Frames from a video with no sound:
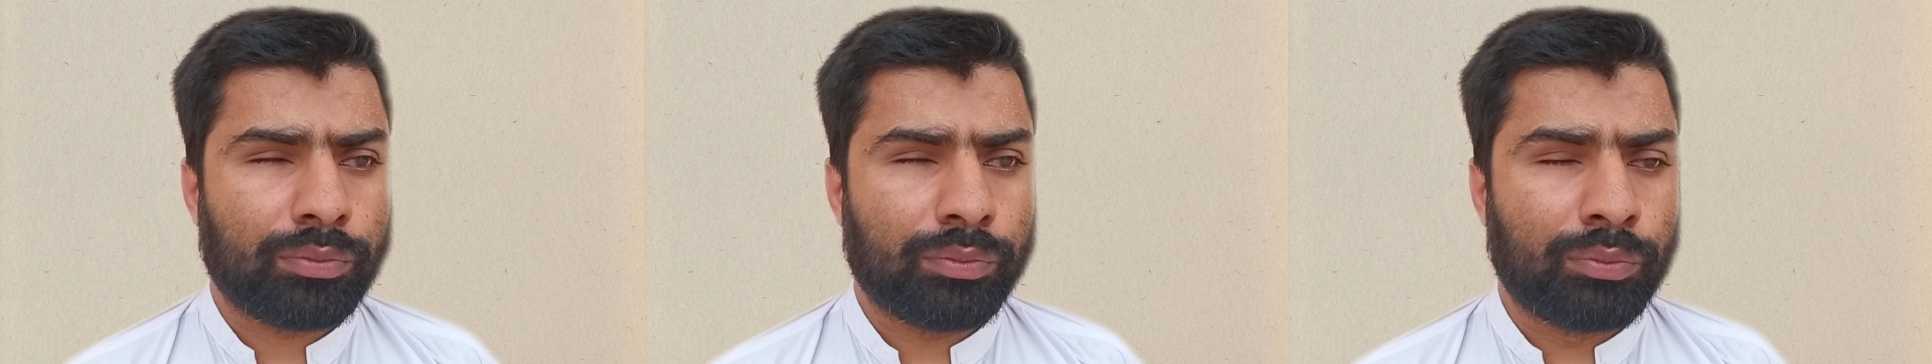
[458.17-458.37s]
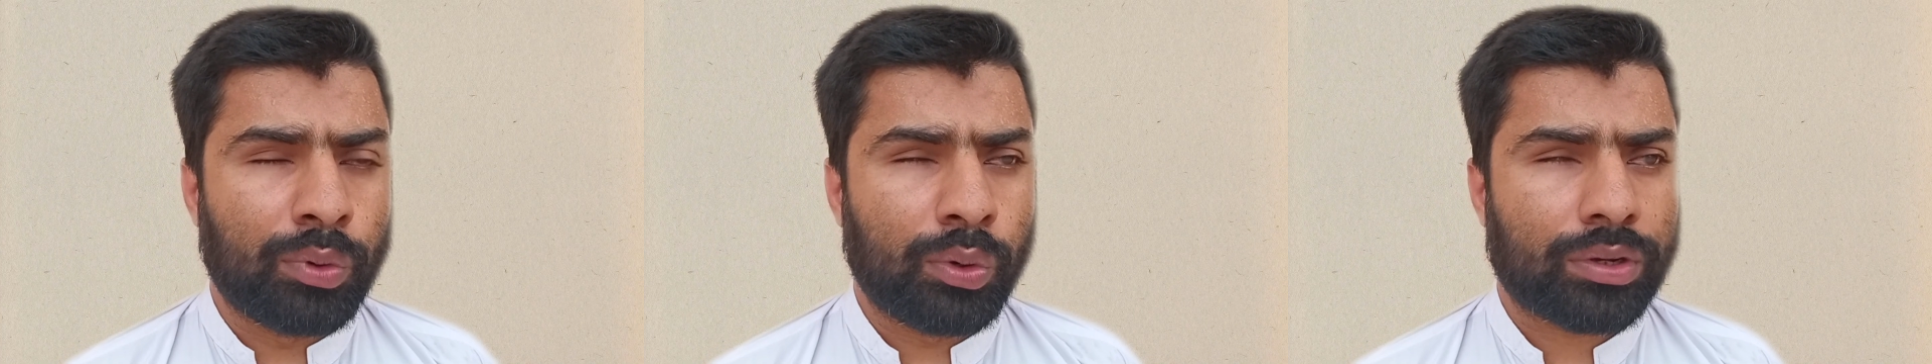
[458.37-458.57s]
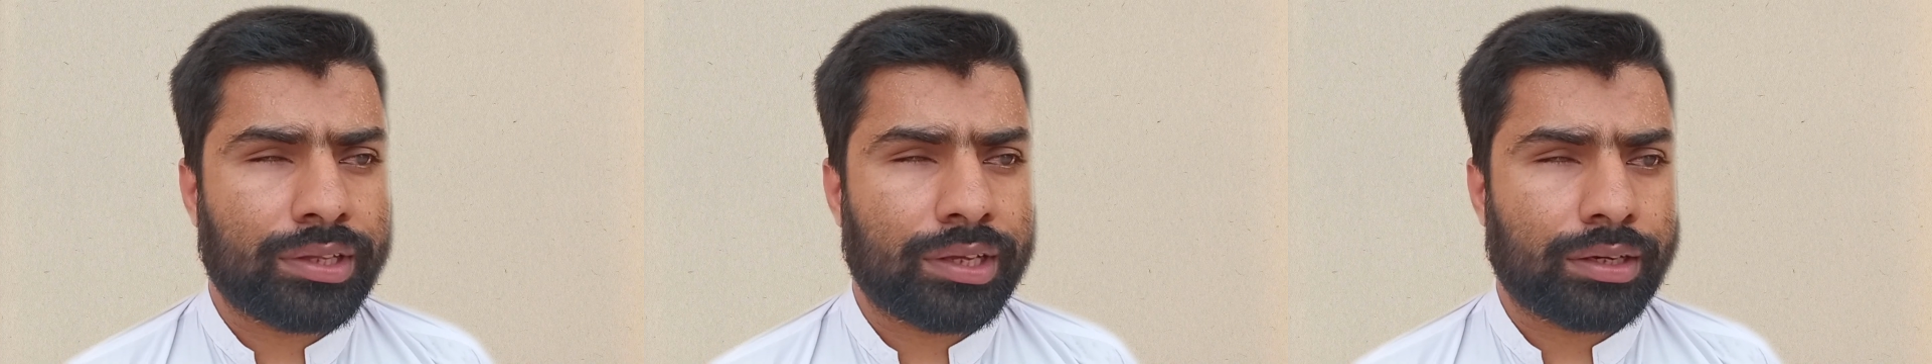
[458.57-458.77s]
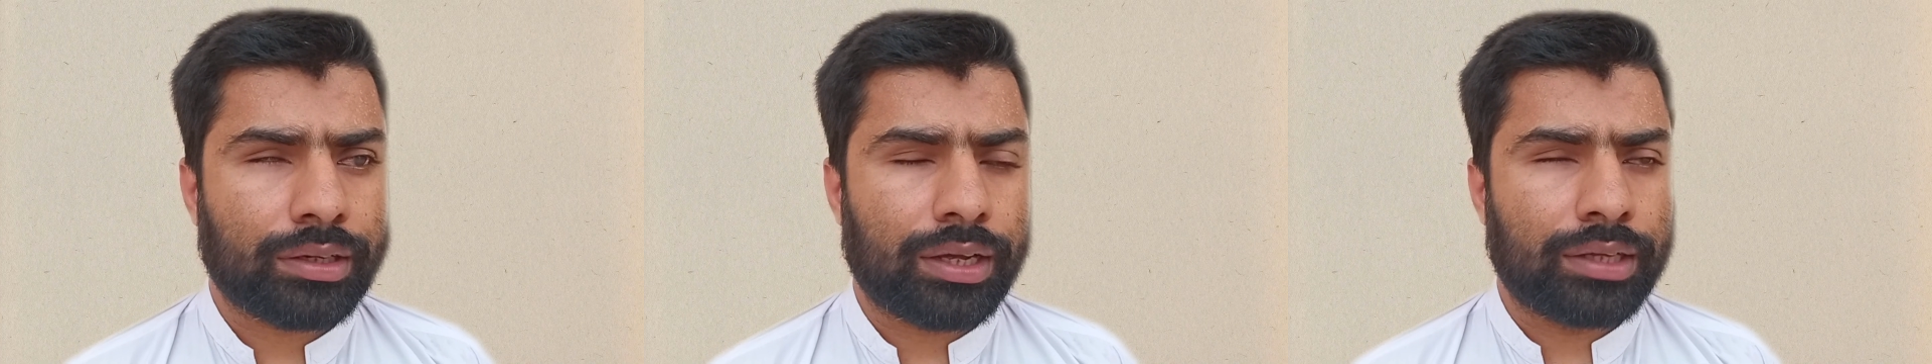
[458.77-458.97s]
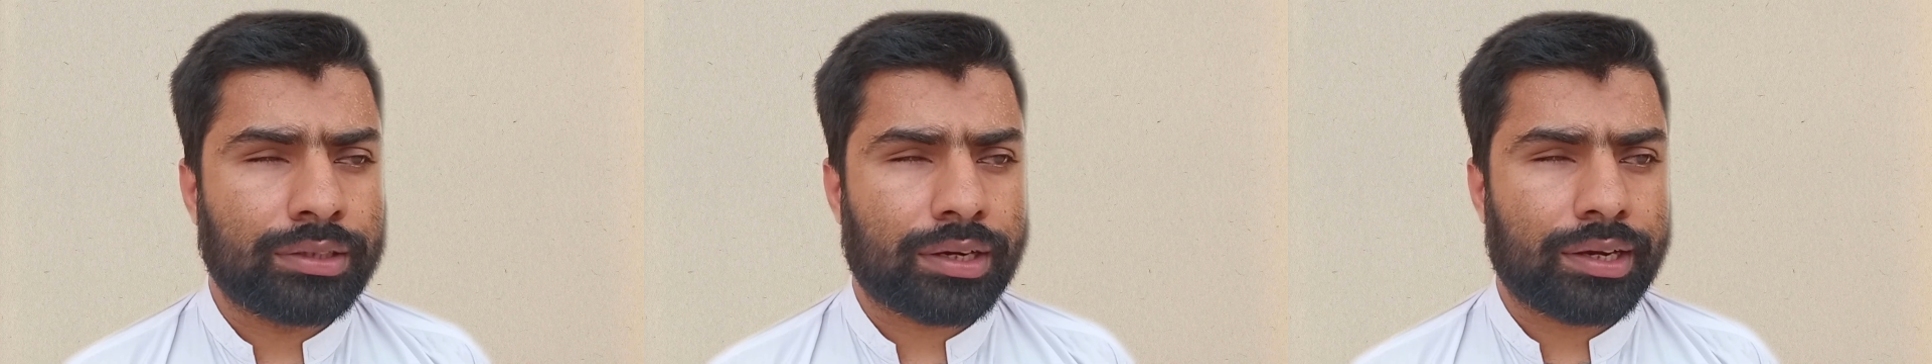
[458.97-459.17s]
more than
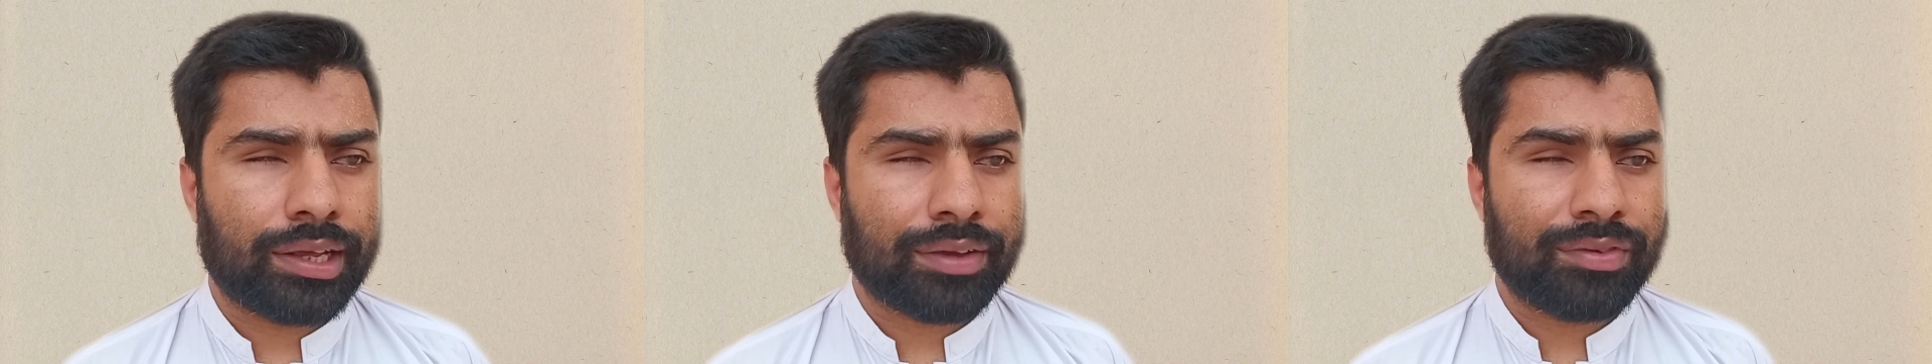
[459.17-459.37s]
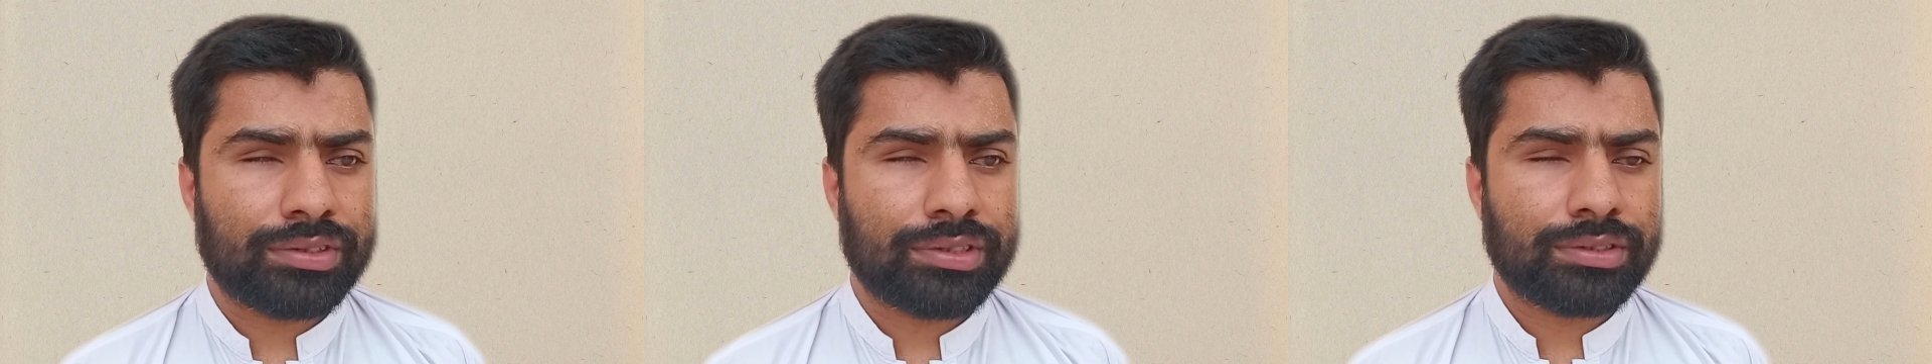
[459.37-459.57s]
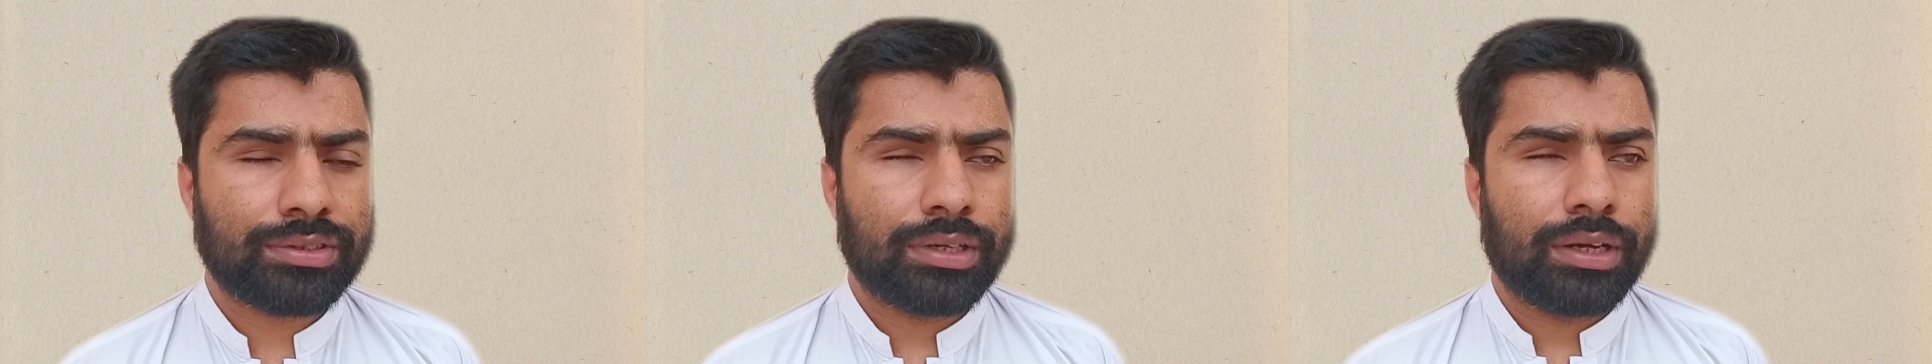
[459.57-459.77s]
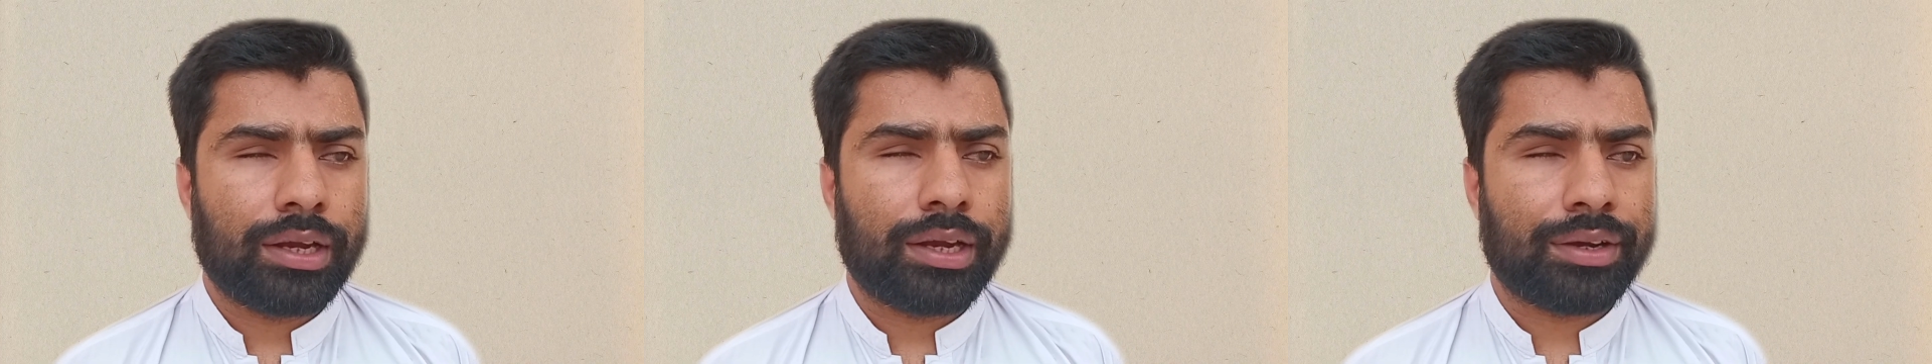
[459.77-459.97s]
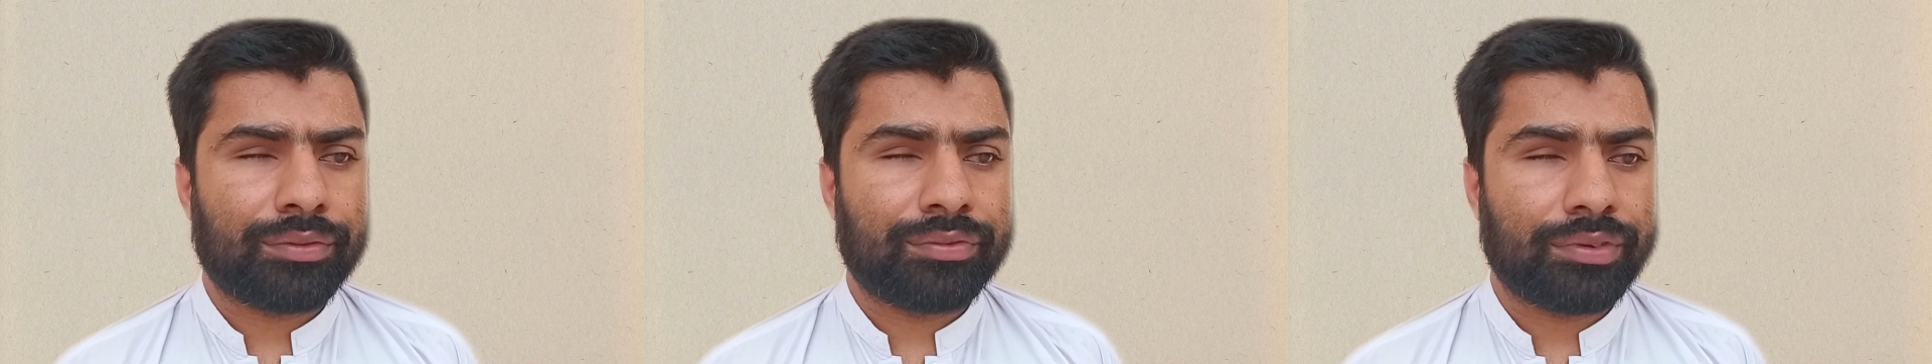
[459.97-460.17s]
other languages.
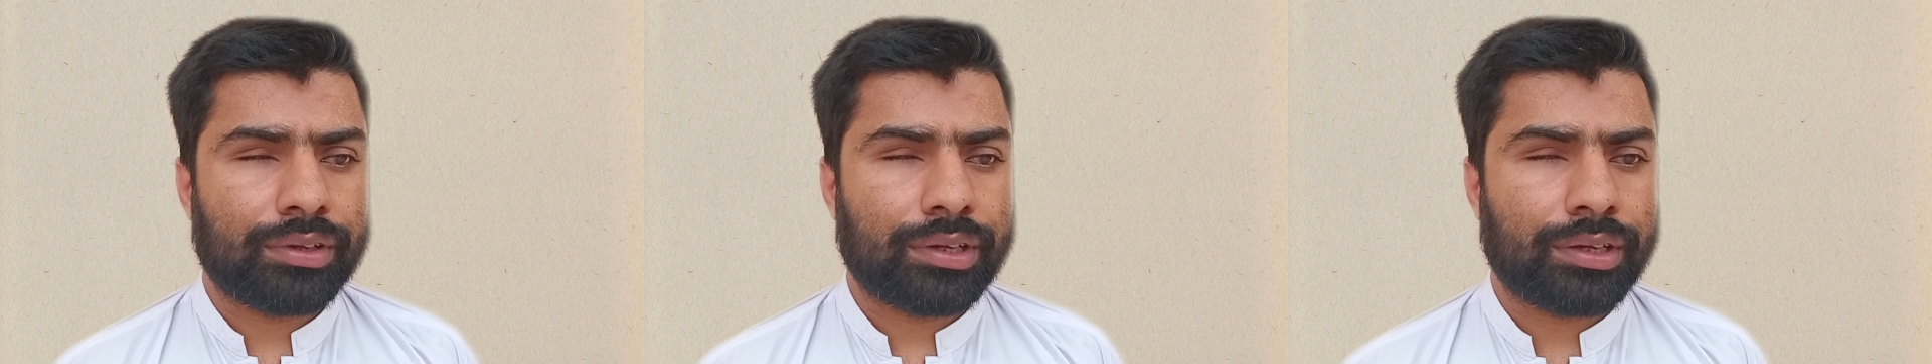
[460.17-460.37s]
And